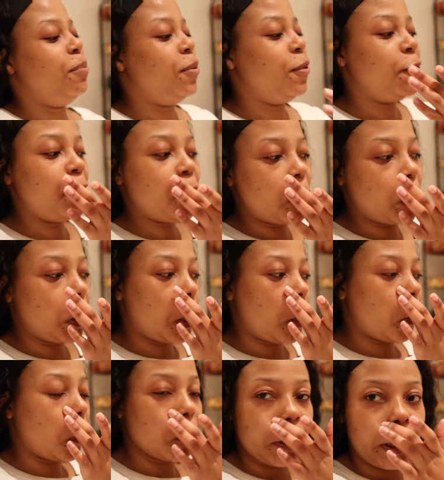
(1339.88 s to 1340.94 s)
before
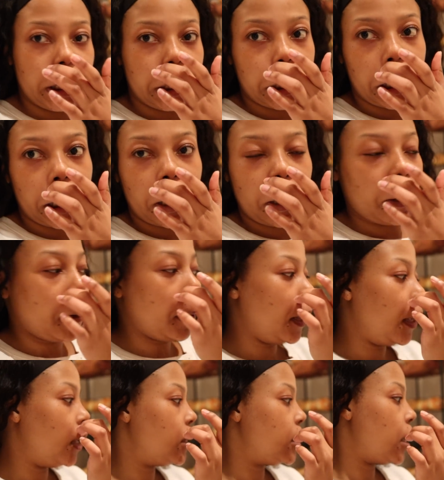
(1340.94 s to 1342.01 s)
load shedding
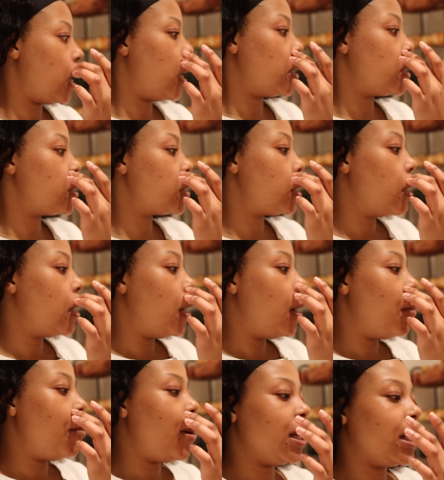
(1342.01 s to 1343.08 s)
hits us.
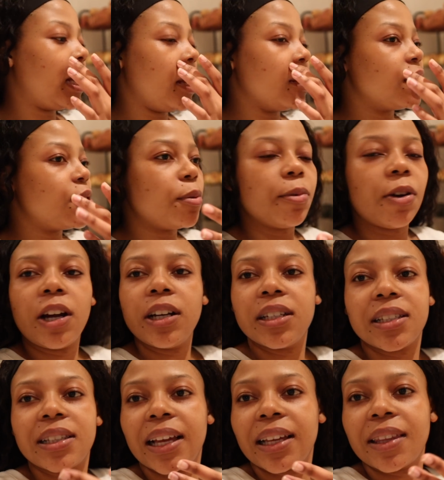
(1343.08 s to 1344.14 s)
But guys, to be
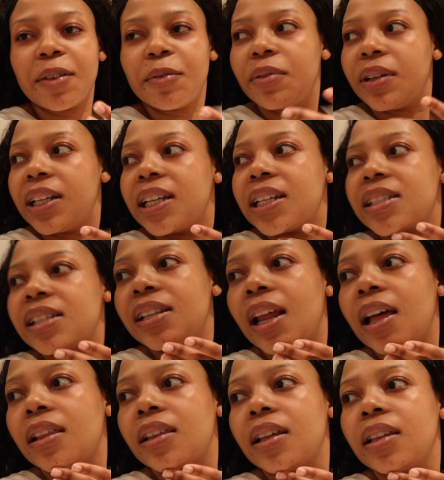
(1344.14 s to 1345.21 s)
honest, like there really isn't
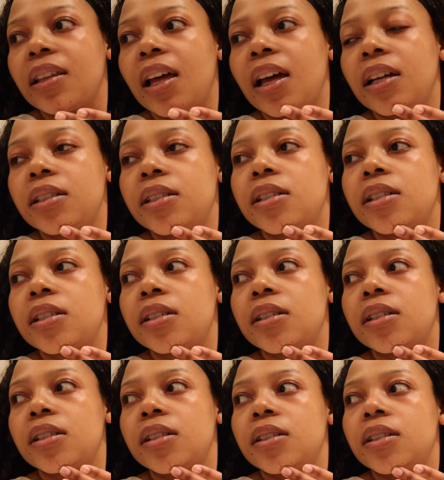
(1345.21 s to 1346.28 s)
nothing that
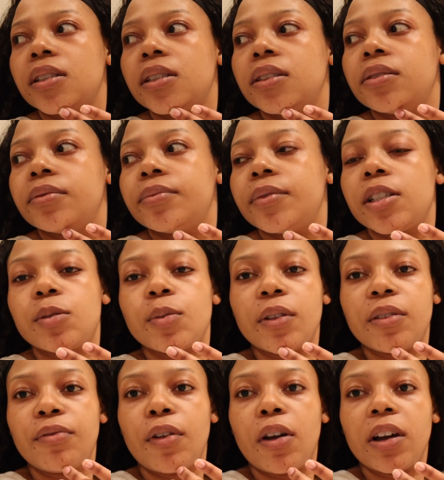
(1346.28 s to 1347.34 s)
is
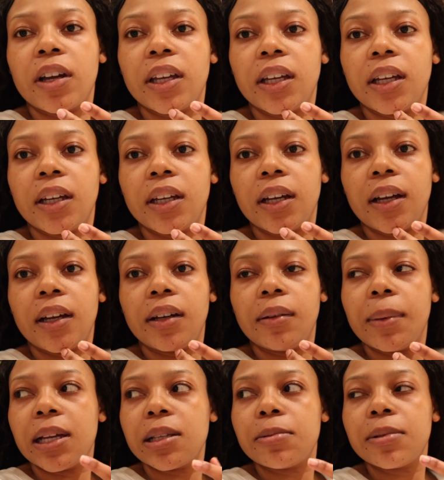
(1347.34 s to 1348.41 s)
worth vlogging. Um,
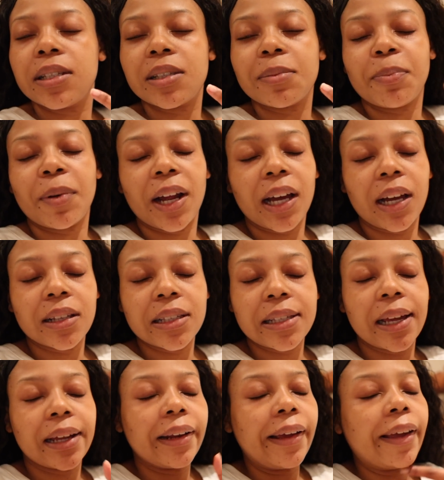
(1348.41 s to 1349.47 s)
my husband is braying
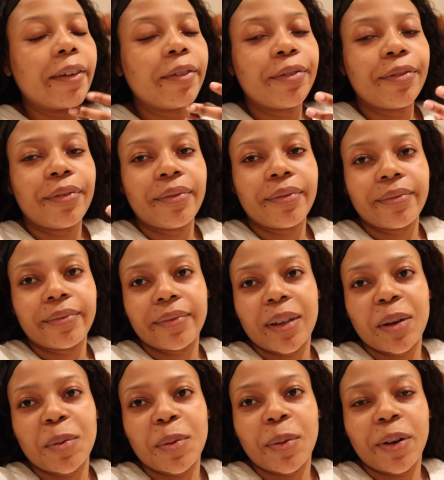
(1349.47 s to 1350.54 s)
outside. If
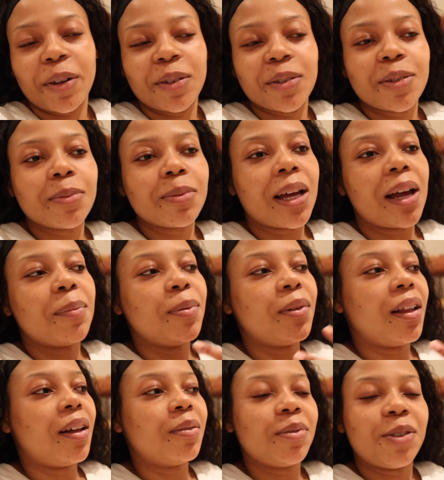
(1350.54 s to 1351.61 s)
we were a YouTube
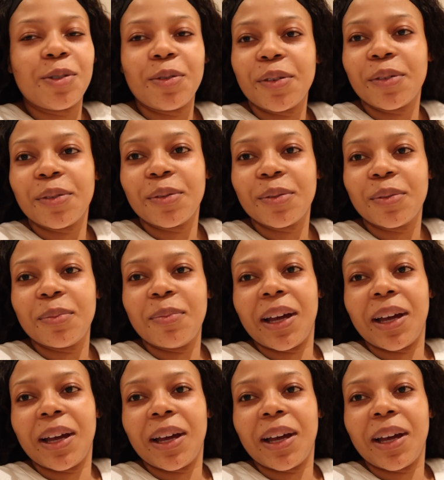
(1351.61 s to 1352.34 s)
couple, I'll show you